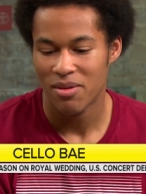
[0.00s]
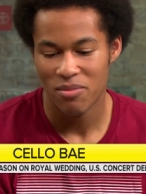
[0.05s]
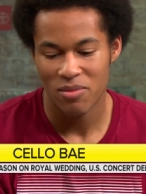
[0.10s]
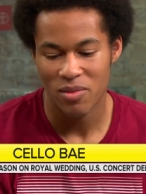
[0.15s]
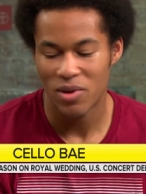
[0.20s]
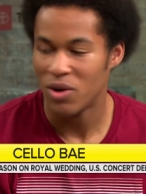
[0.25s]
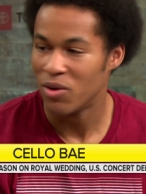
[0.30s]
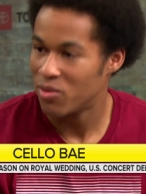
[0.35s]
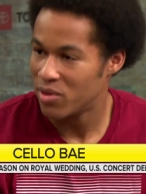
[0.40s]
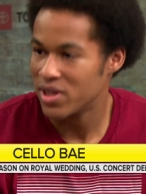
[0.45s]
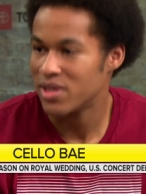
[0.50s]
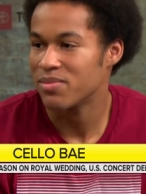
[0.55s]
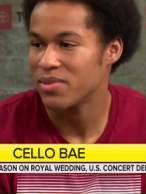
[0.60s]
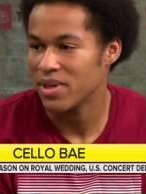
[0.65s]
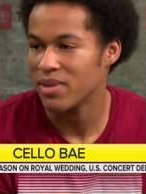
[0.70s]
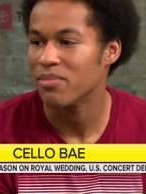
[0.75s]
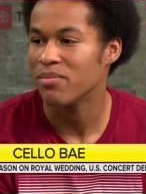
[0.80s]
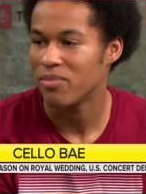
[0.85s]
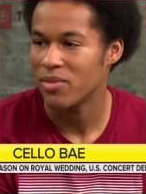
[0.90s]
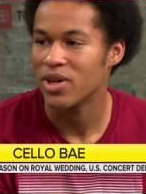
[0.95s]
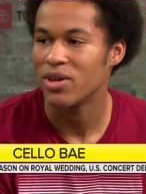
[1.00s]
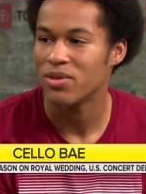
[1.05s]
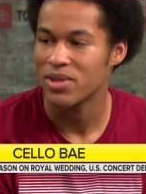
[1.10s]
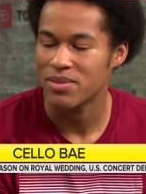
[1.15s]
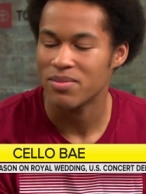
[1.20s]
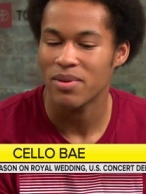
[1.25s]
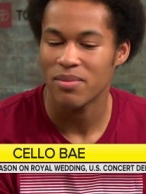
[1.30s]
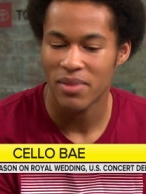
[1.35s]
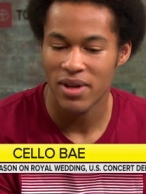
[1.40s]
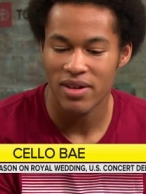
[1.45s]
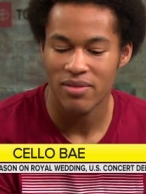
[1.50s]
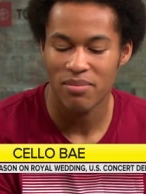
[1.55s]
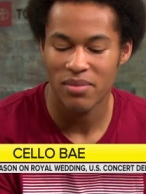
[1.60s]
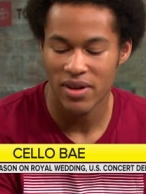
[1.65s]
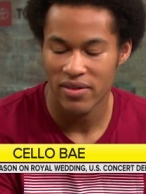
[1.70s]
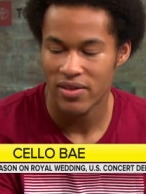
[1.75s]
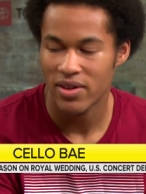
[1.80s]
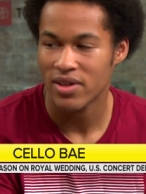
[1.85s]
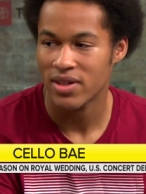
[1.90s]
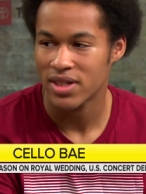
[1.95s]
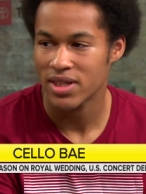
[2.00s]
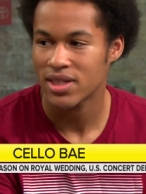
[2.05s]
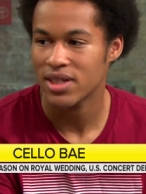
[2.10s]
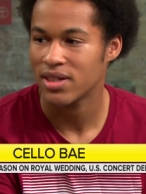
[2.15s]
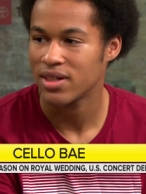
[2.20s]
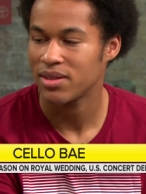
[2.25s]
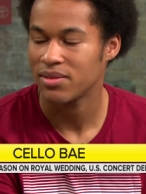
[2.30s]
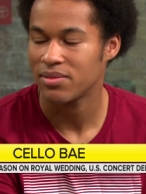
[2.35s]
focused on that. Will always be my focus, yeah.